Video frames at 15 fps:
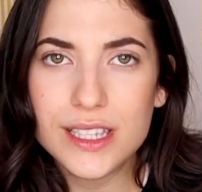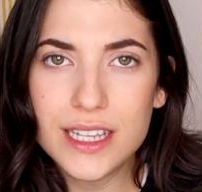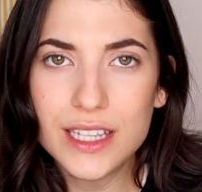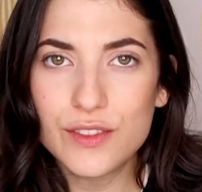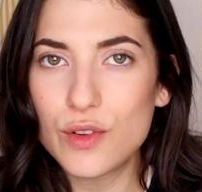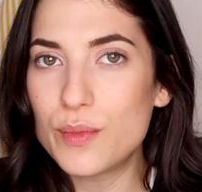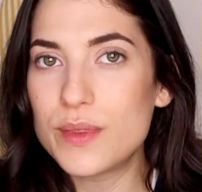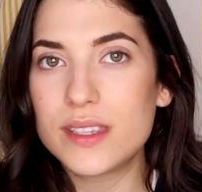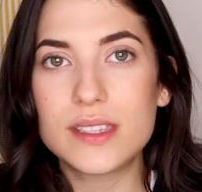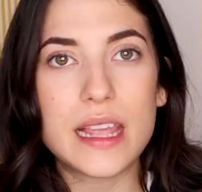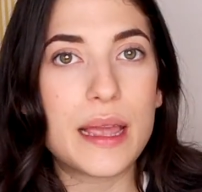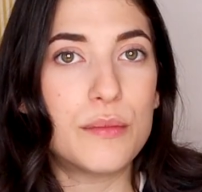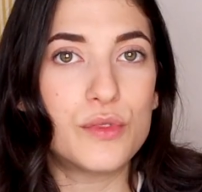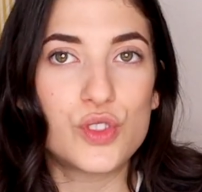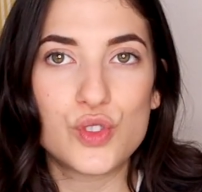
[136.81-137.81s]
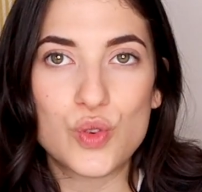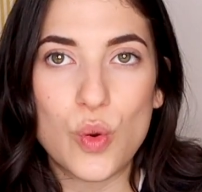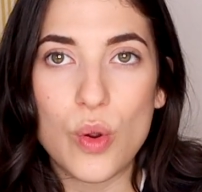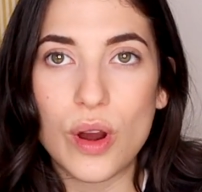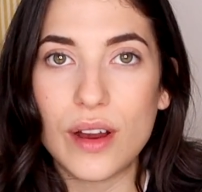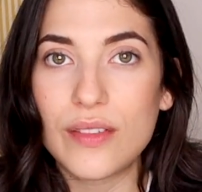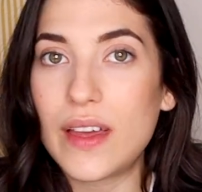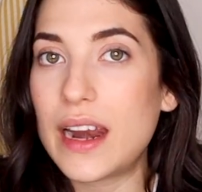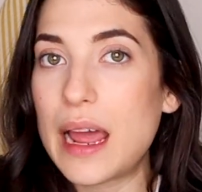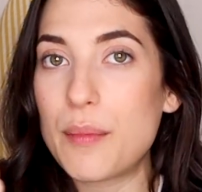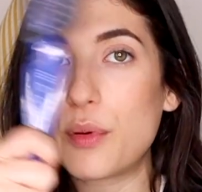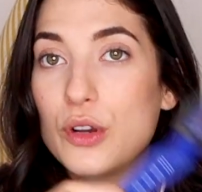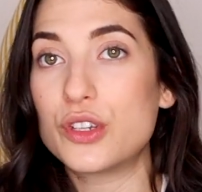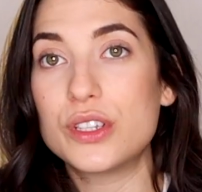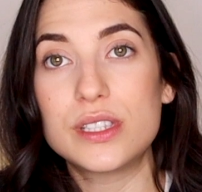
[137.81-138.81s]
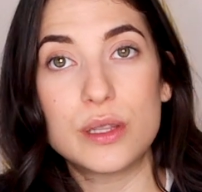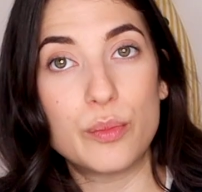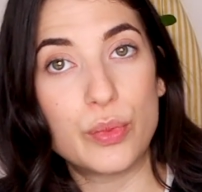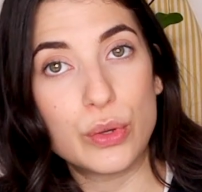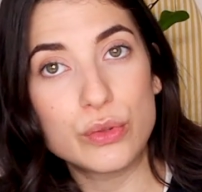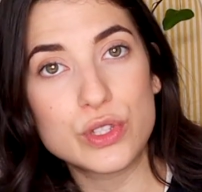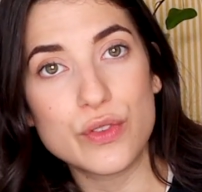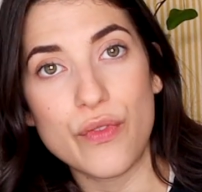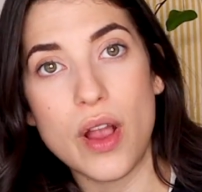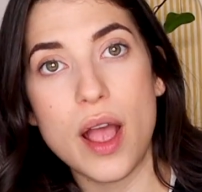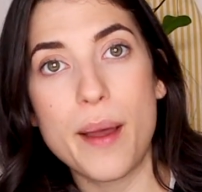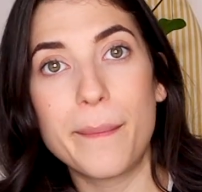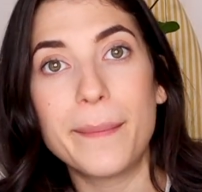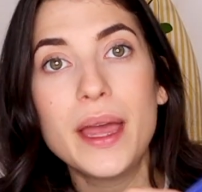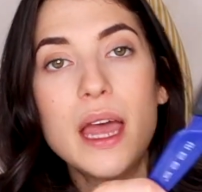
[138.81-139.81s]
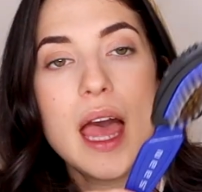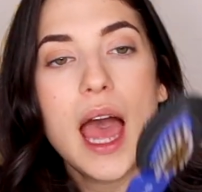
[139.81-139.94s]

this from the same store that I purchased the boots from,